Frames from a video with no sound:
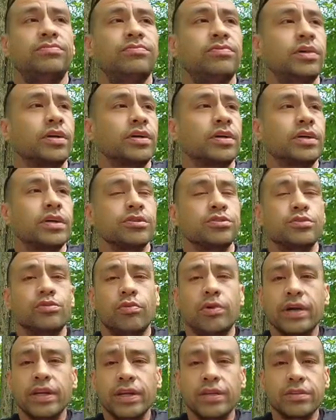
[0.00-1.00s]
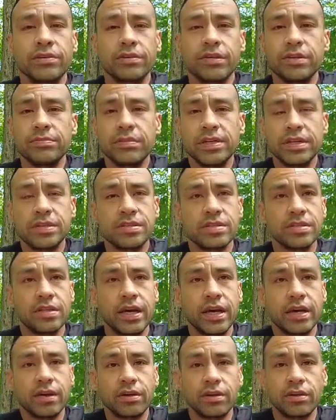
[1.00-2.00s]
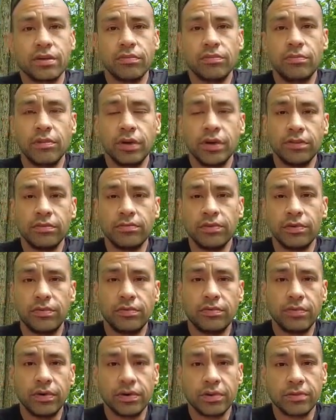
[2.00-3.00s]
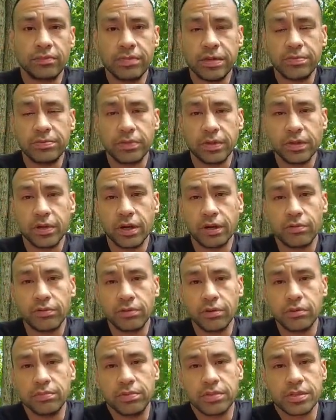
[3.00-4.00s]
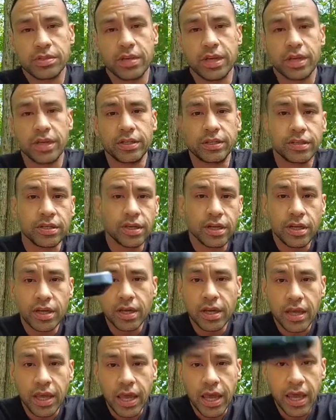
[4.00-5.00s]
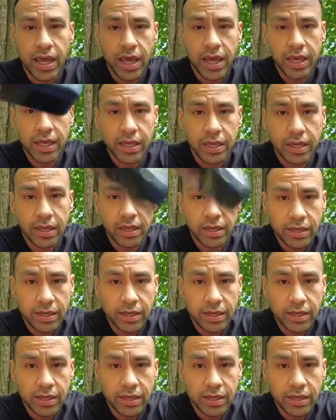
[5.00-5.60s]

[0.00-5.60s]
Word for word: fucking 20, 30 minutes later, one of one of the people in our group was like, "Hey."